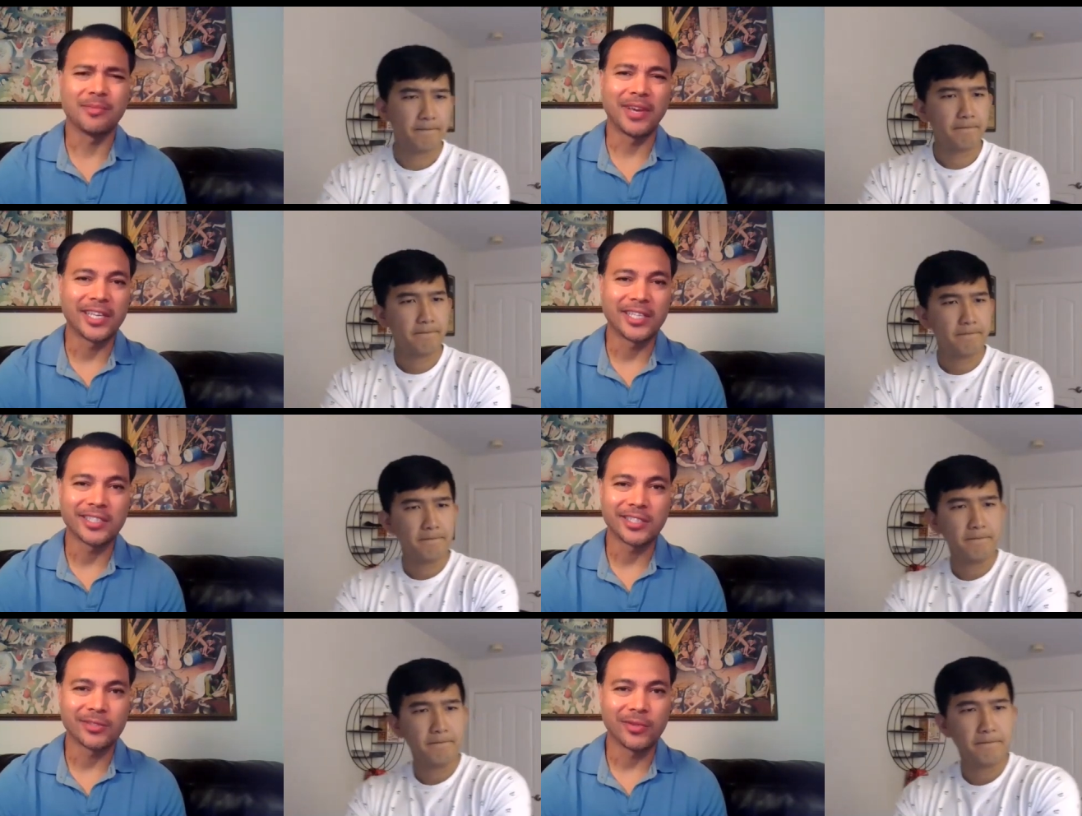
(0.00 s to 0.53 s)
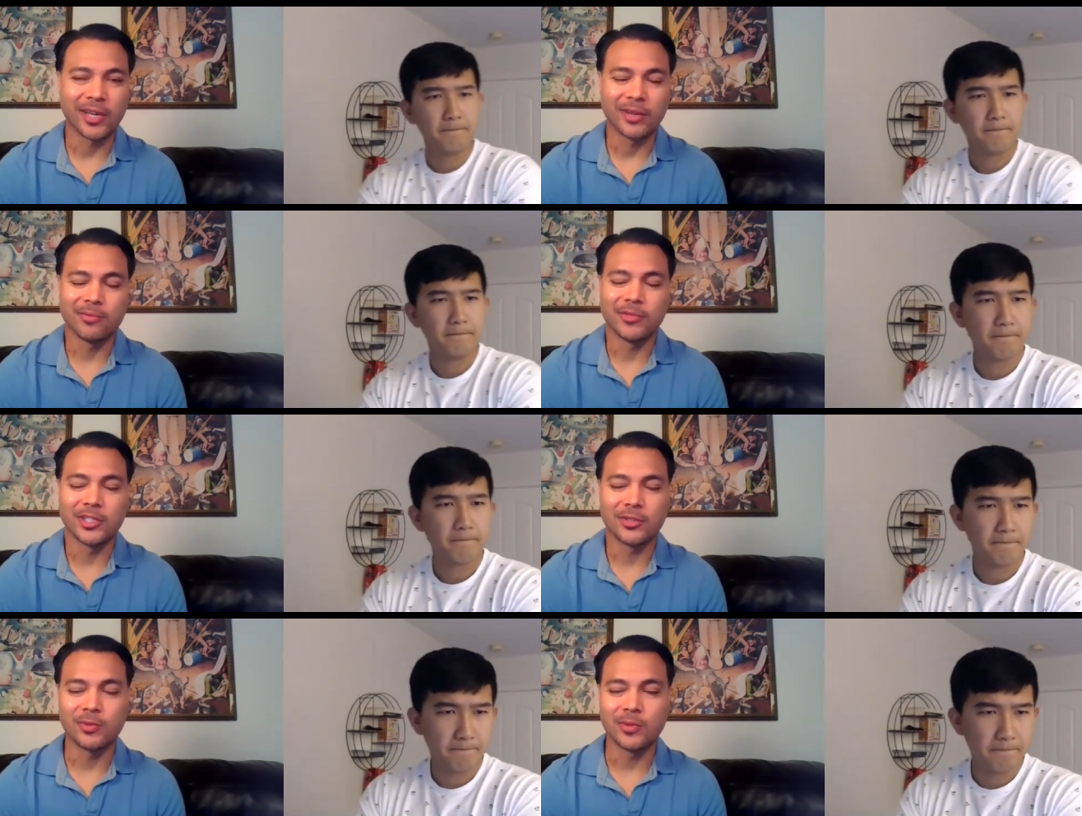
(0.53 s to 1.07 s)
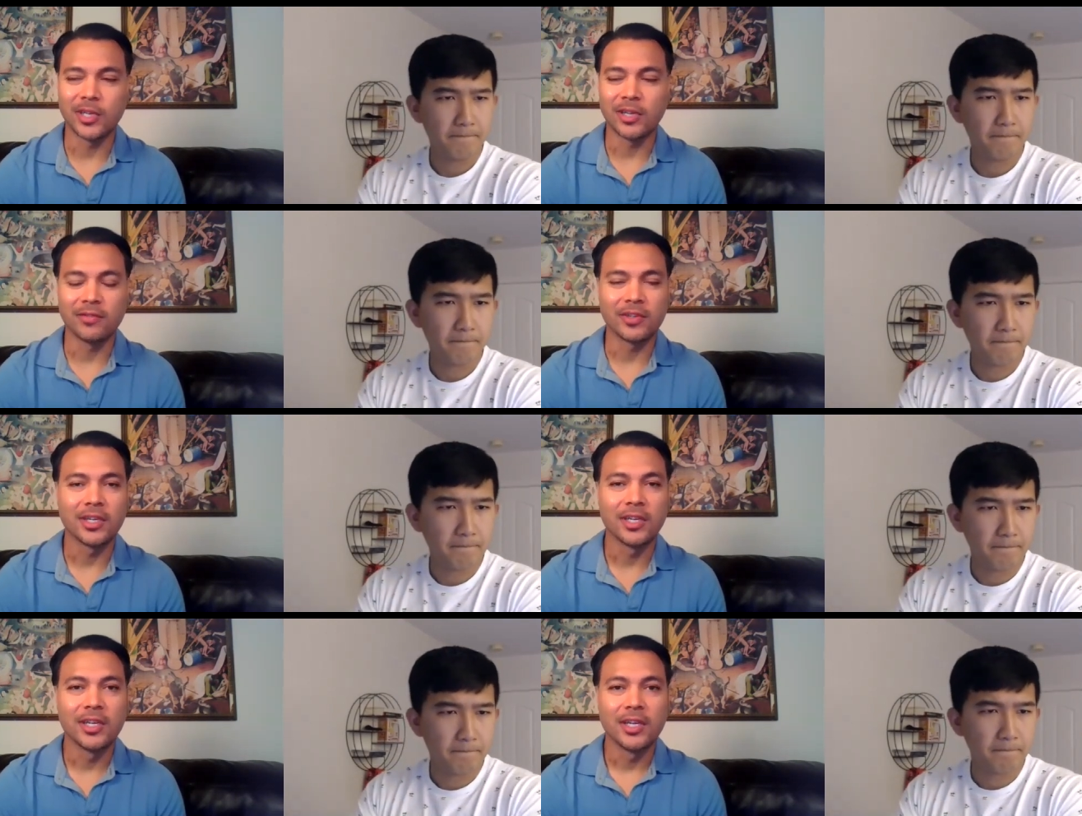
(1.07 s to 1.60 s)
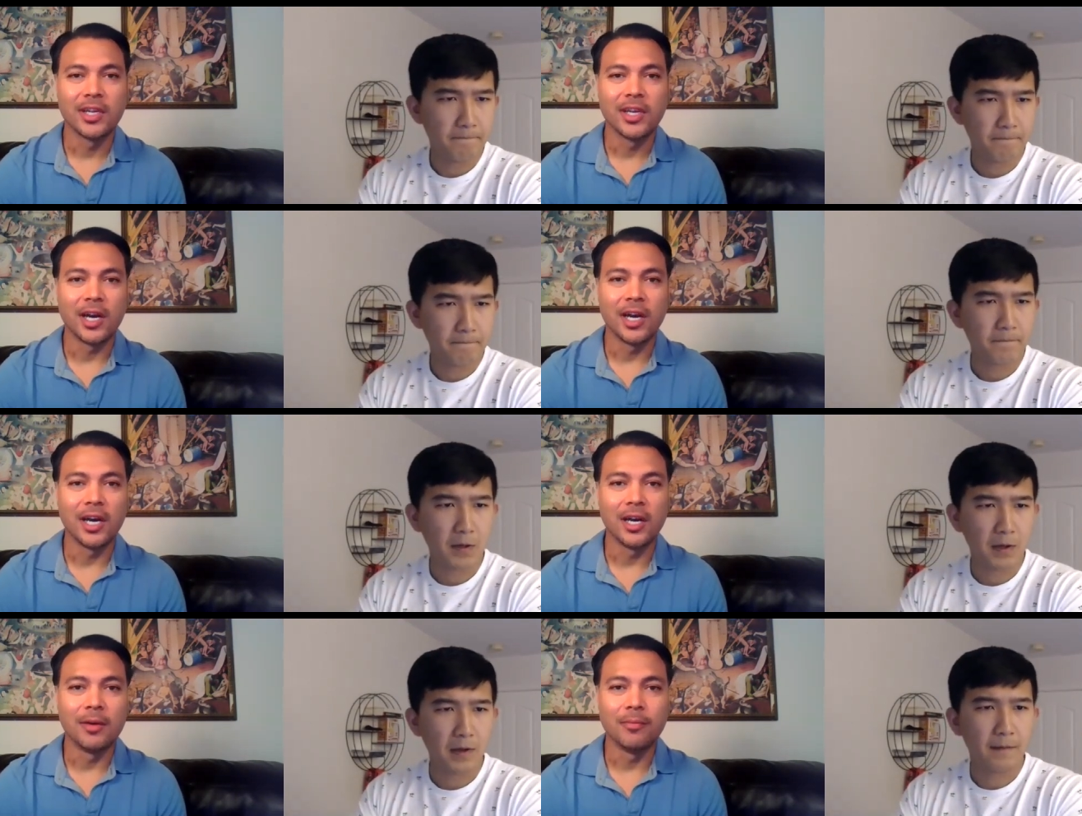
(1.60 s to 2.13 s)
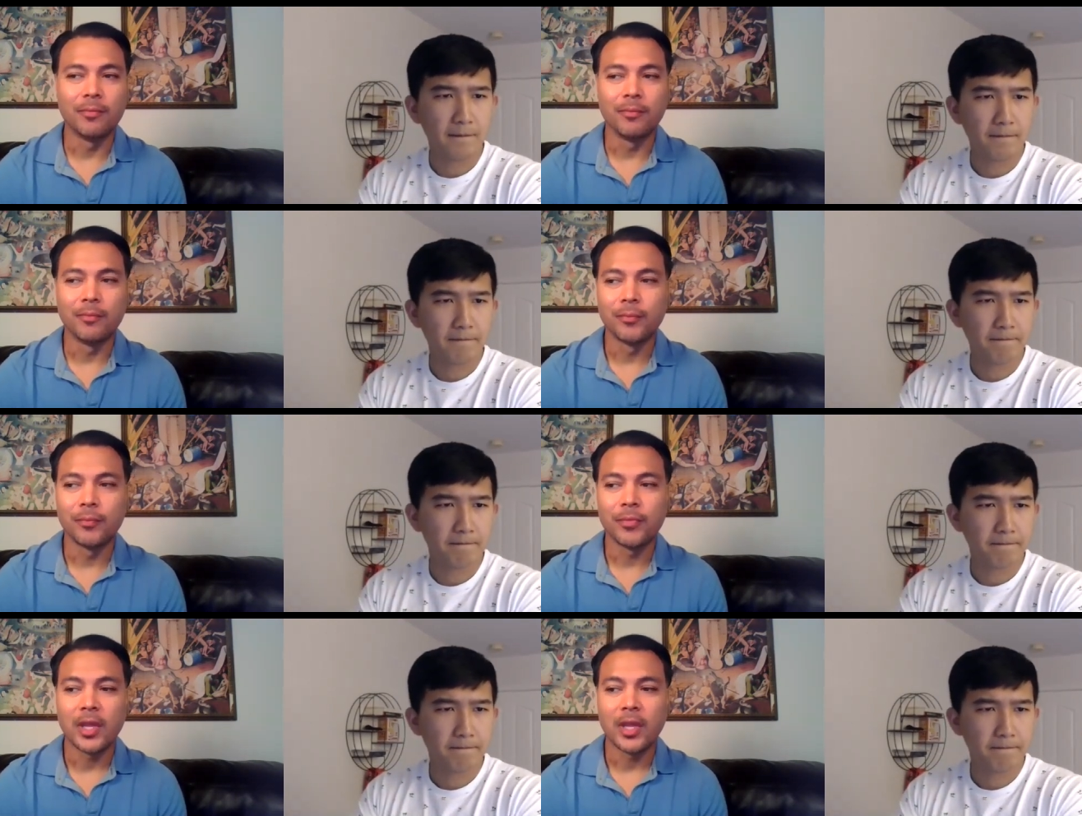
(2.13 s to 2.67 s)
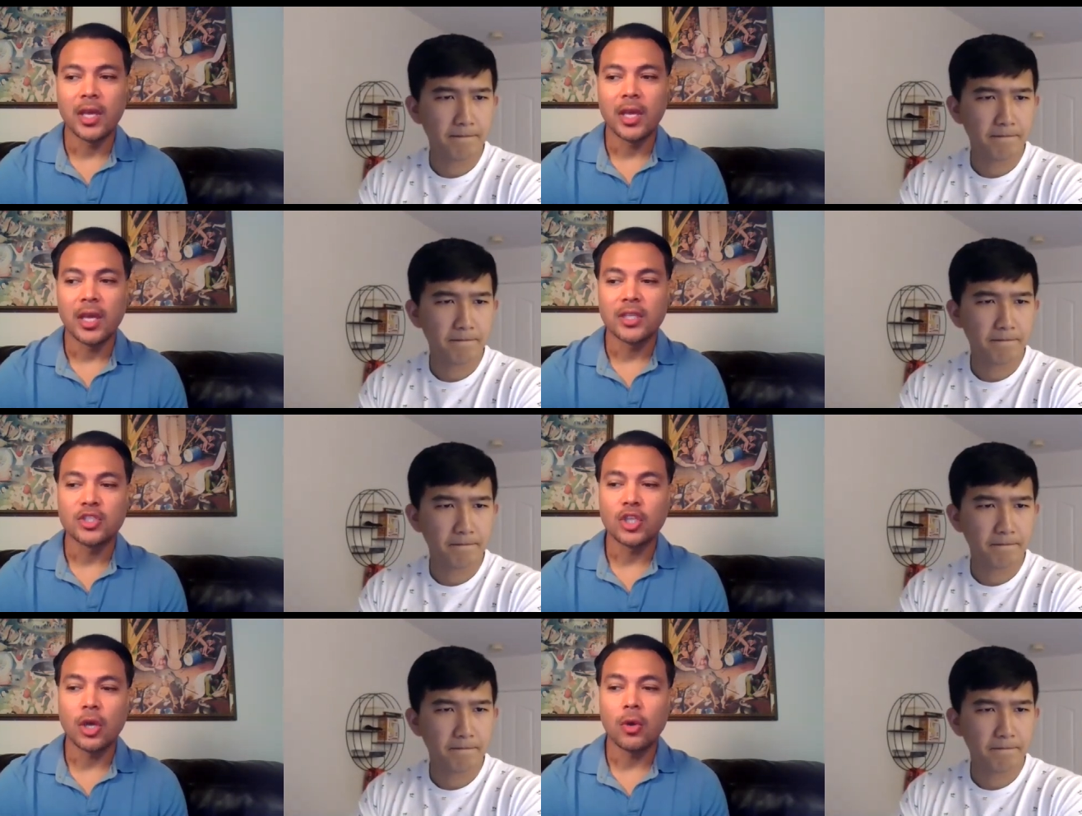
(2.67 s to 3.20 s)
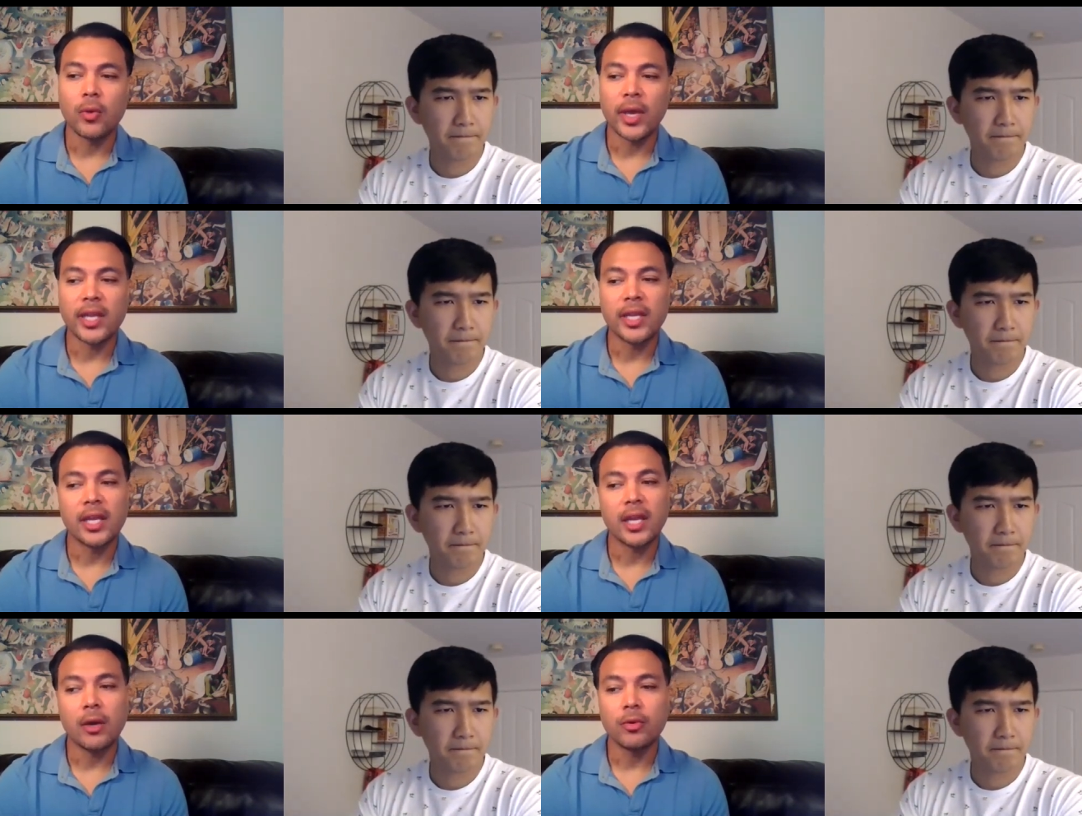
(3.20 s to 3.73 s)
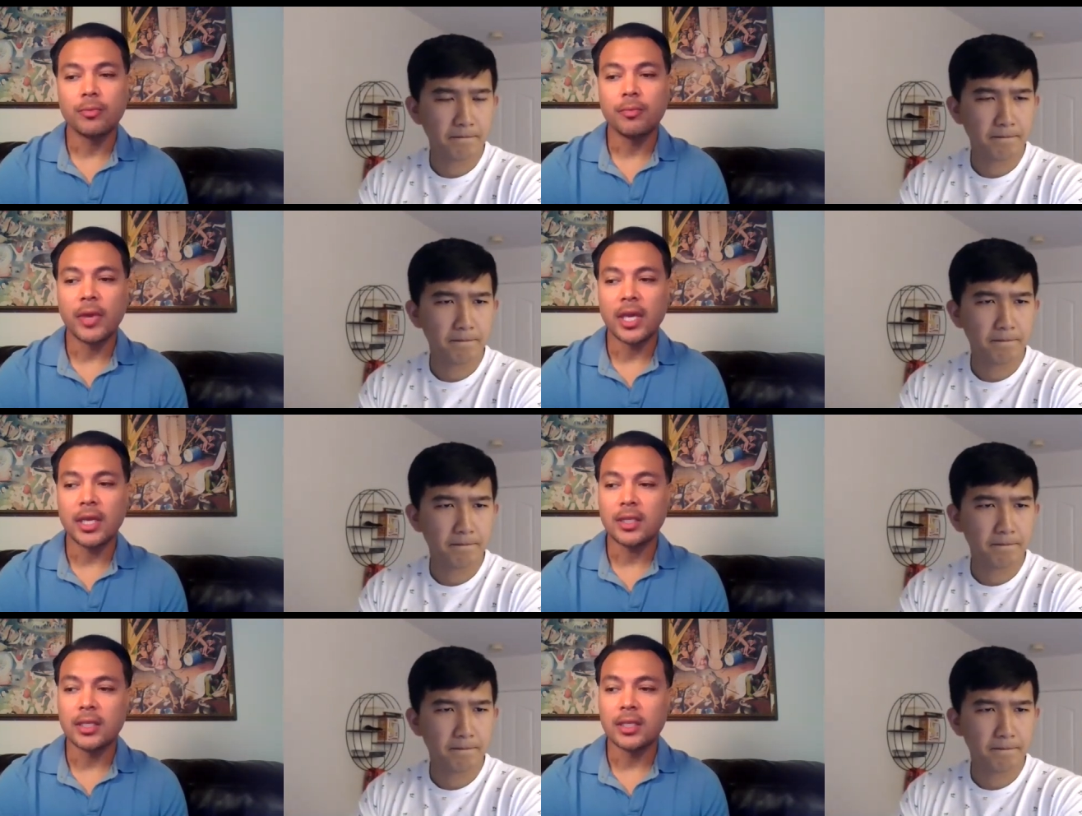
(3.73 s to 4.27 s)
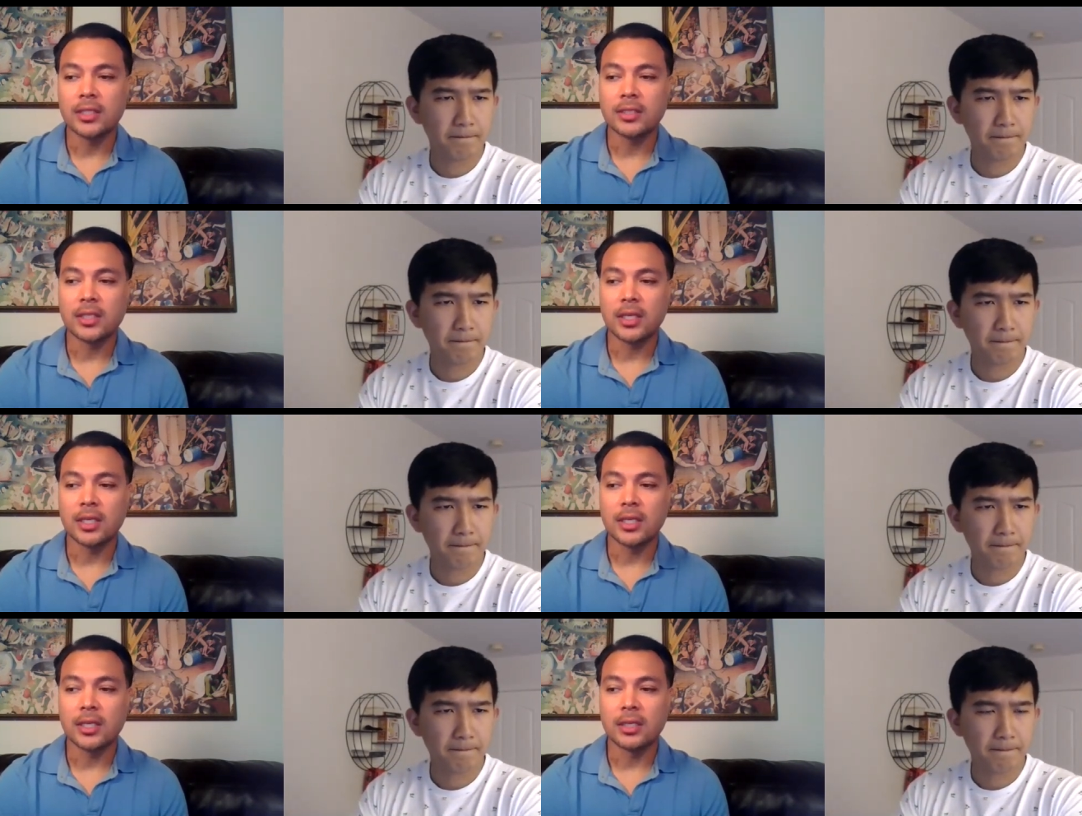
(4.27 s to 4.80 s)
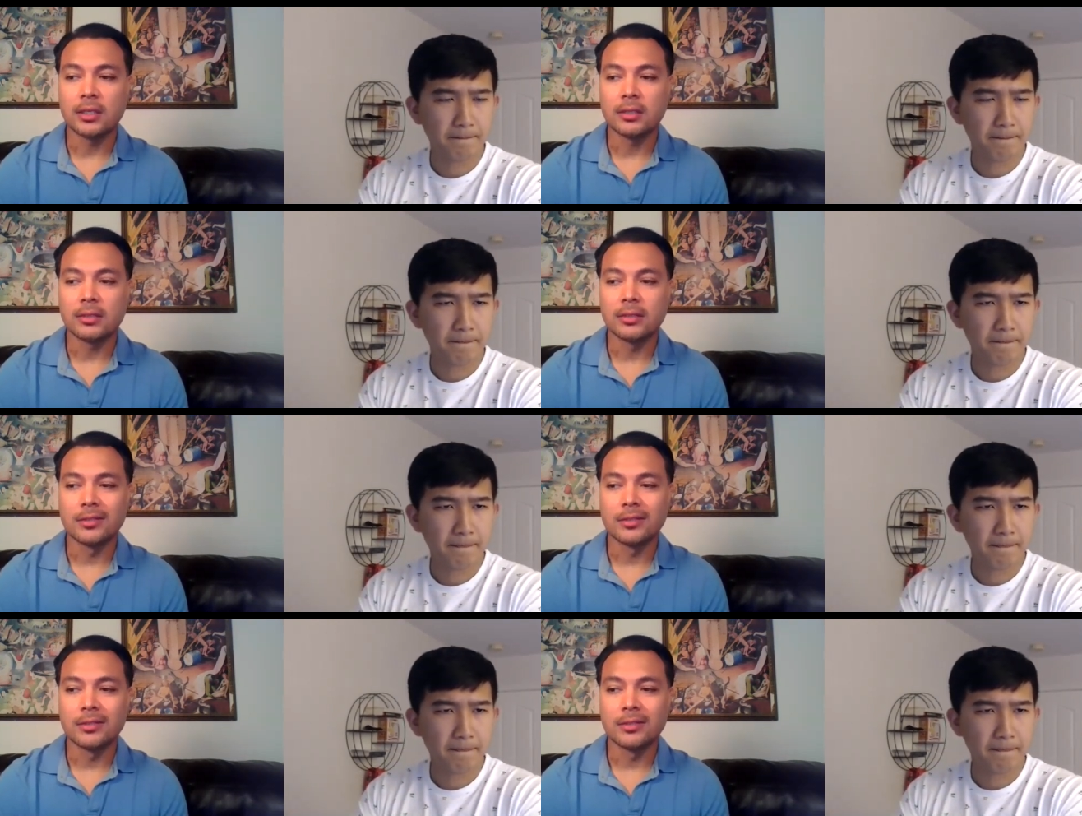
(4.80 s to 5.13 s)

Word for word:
Speaker 1: in my Instagram, which whatever. Um, so, and then I would make these, uh,